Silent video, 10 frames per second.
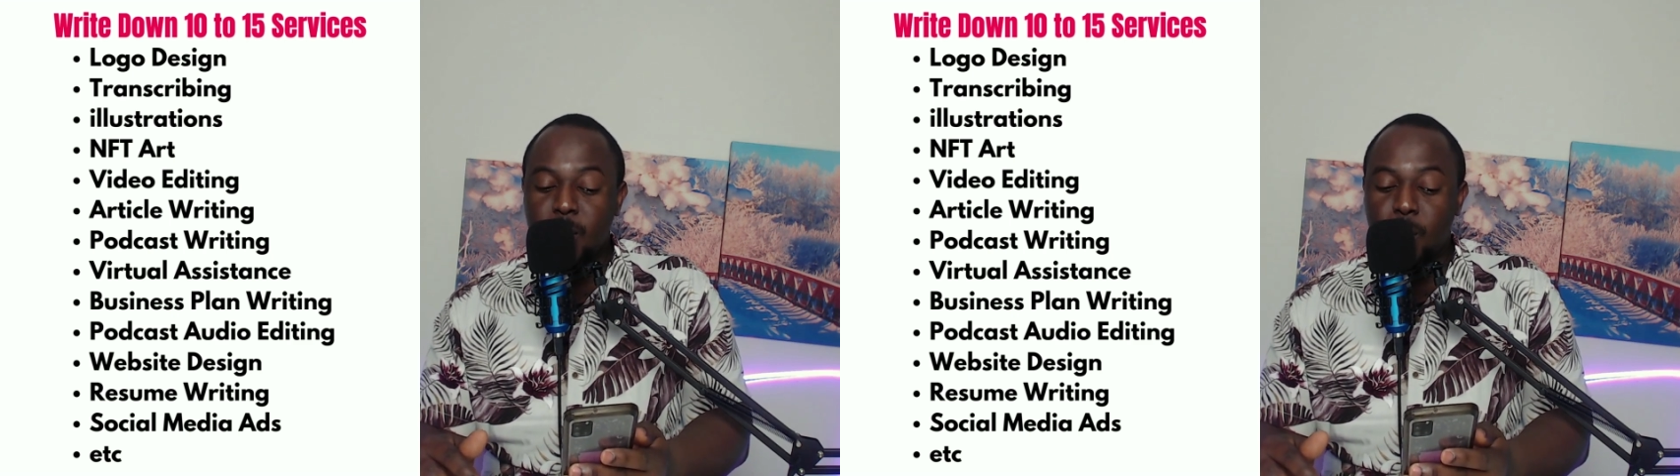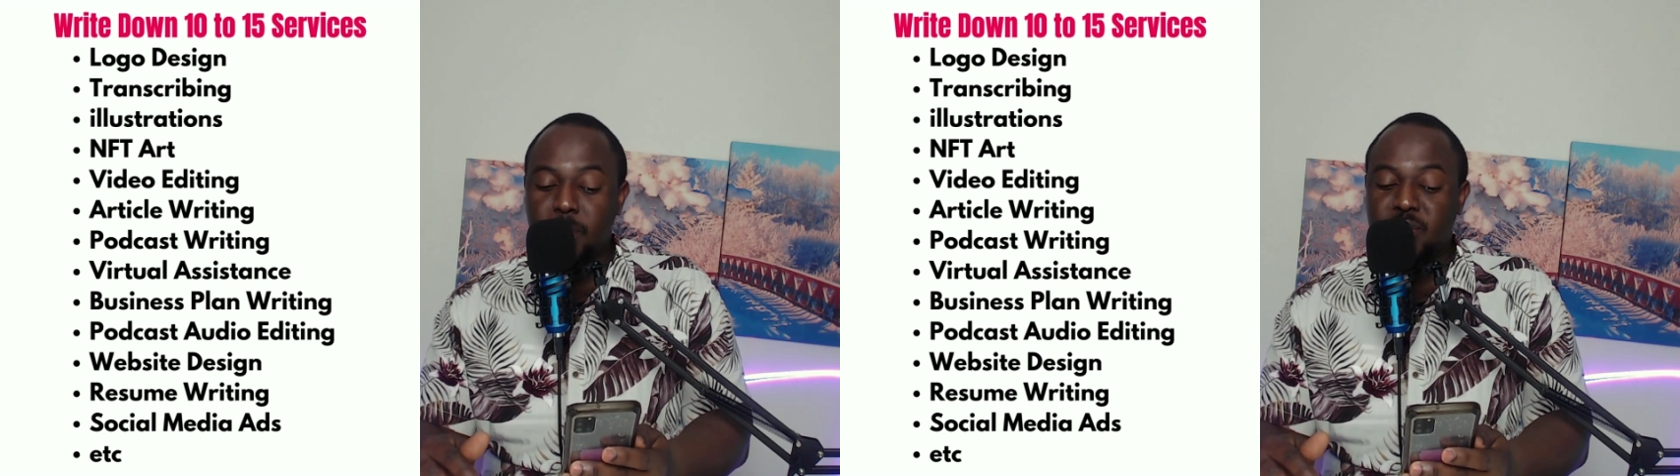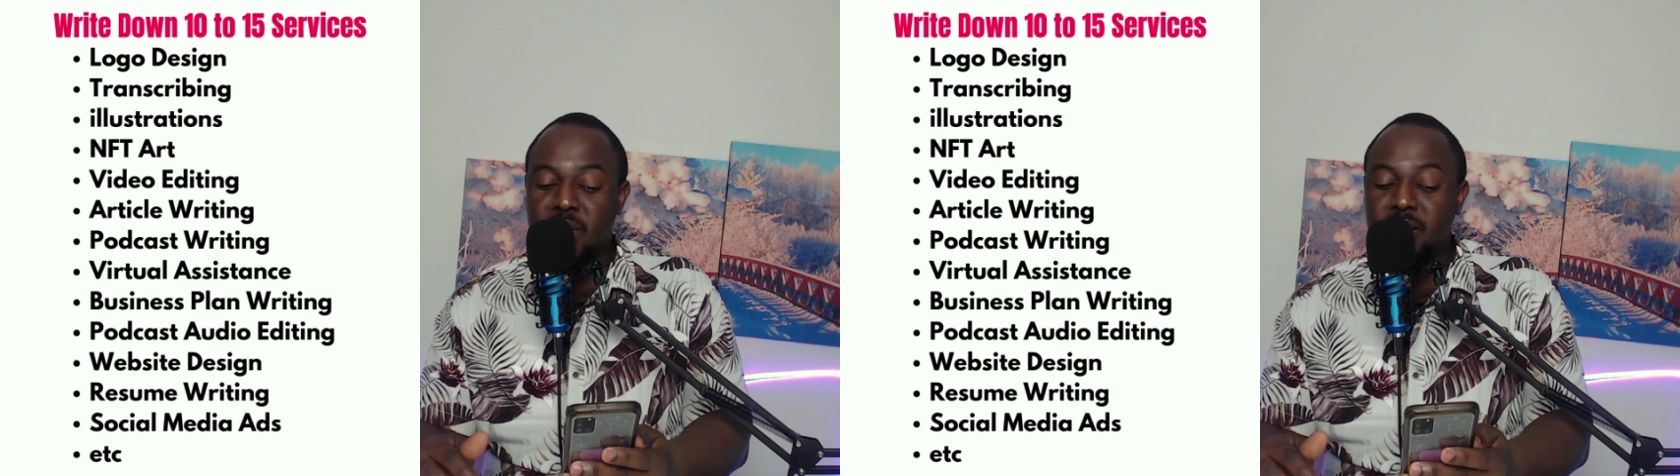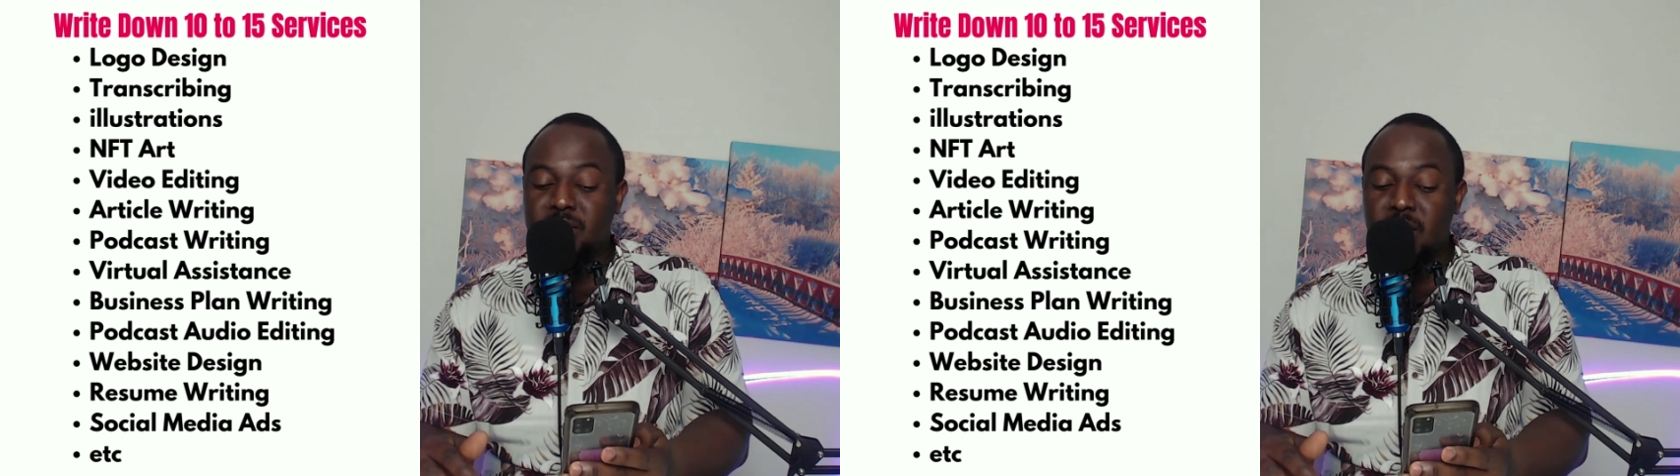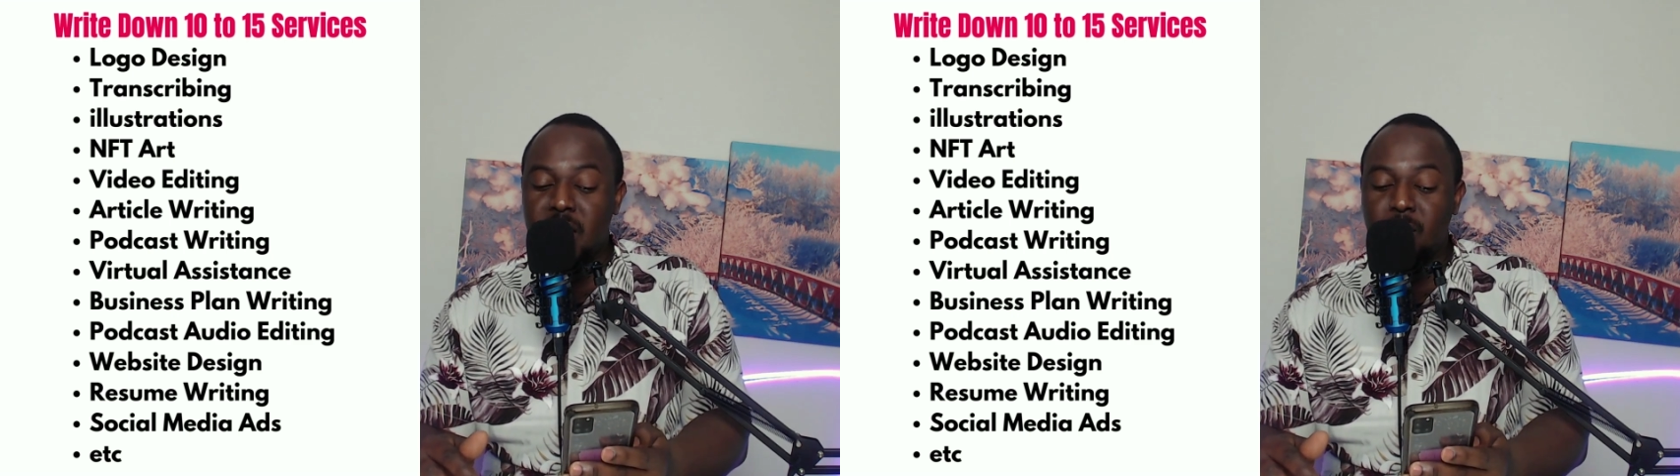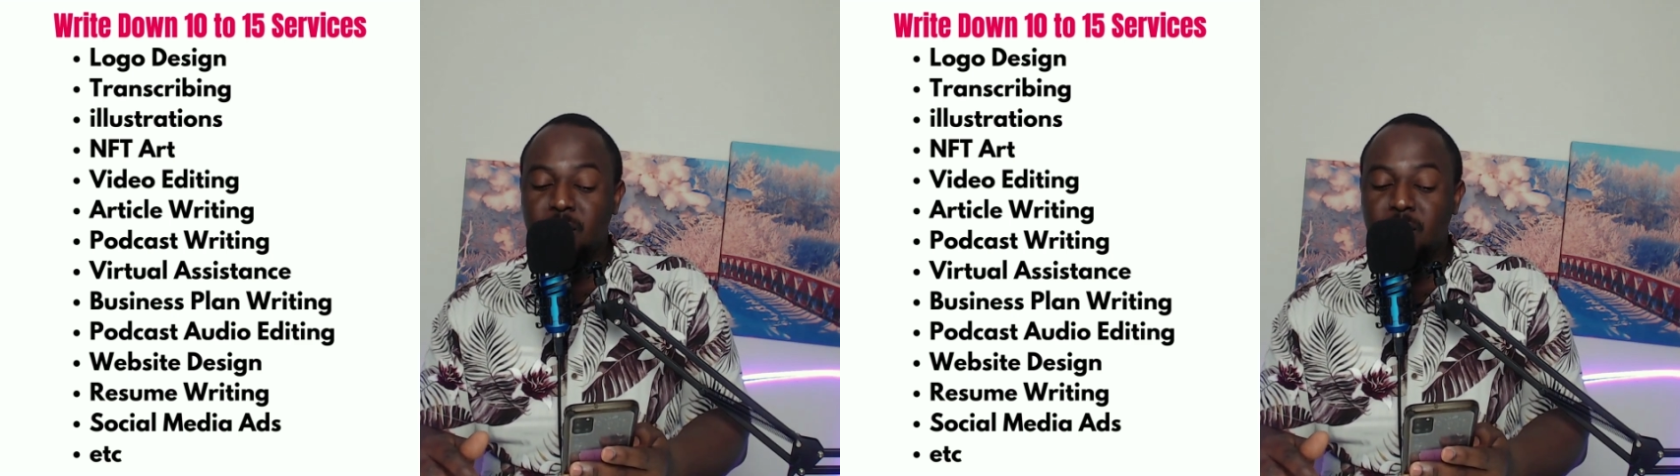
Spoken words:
website design,